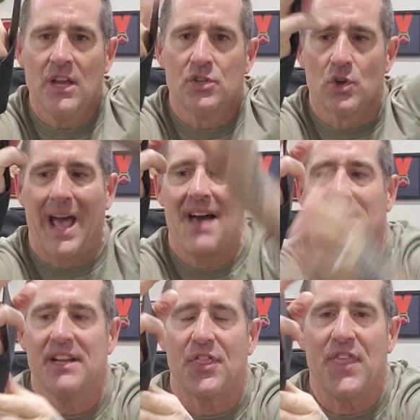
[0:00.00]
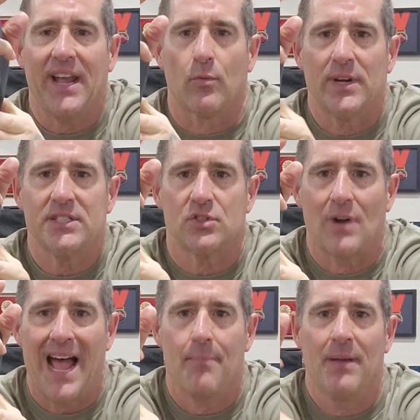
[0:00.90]
So having a thick wrist
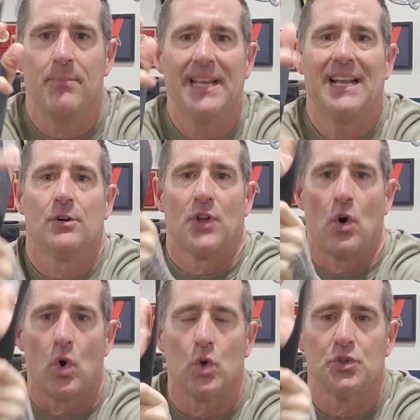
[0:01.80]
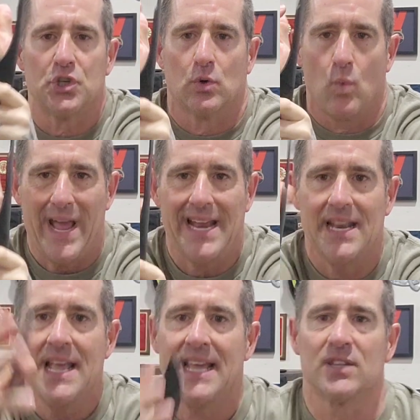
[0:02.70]
strap and being able to hold your weight
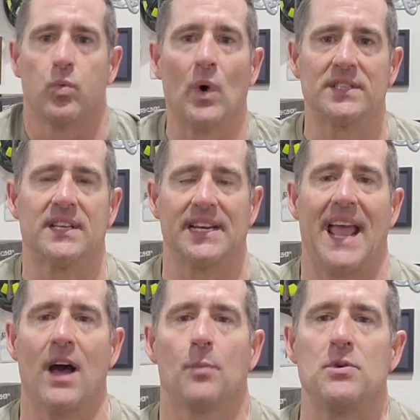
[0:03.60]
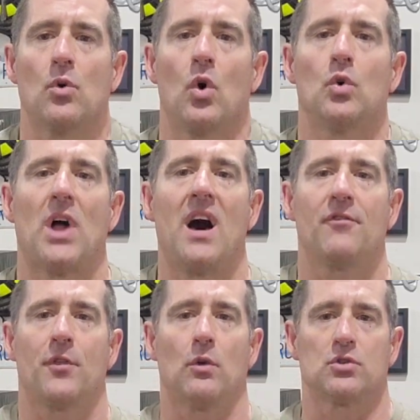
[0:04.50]
is what's gonna help you hold on
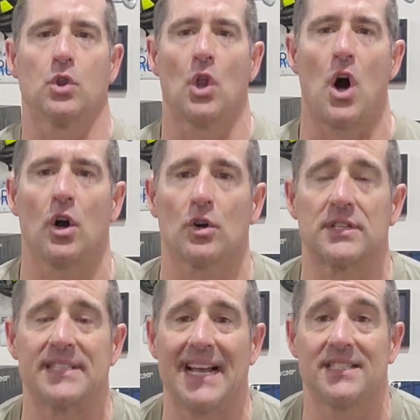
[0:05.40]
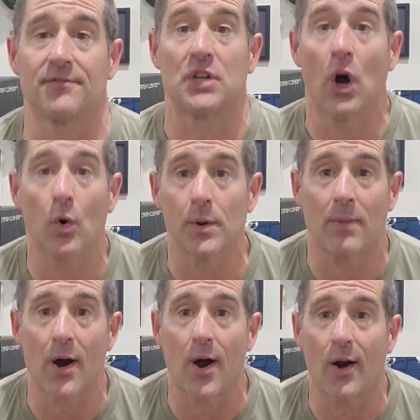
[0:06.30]
for those longer sets of toe to
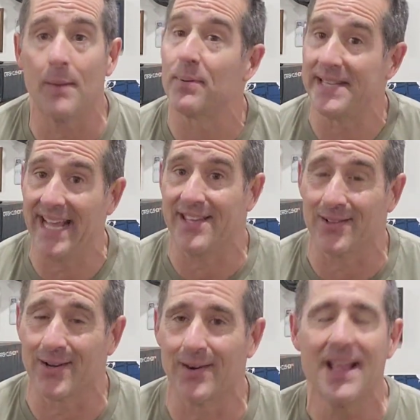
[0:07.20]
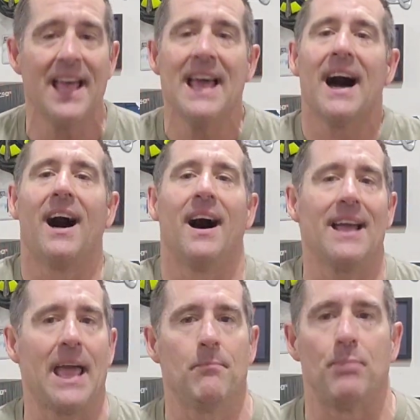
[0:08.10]
bar in particular,
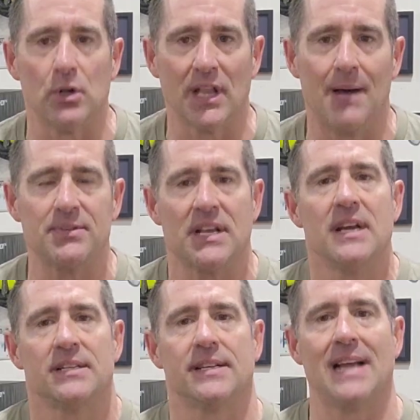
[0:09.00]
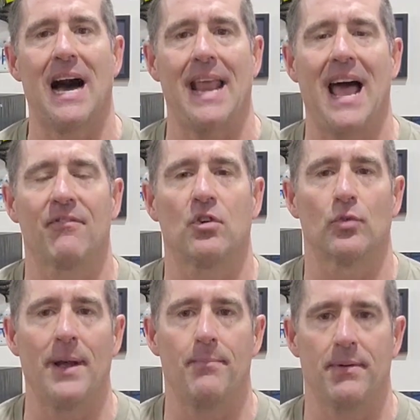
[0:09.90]
and pull-ups, to not have
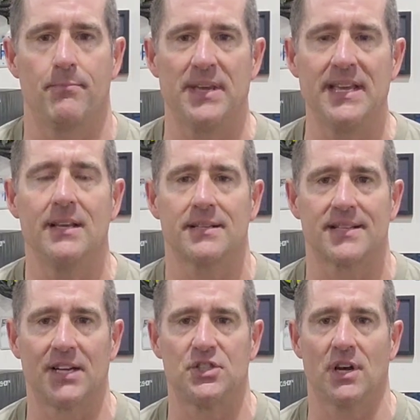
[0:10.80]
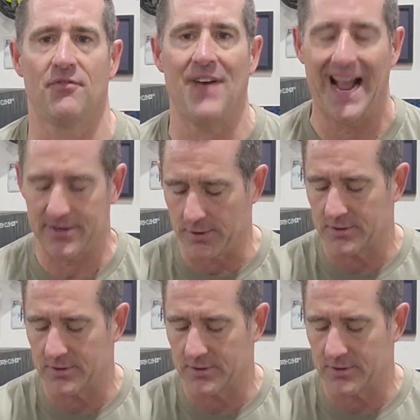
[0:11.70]
grip be such a factor.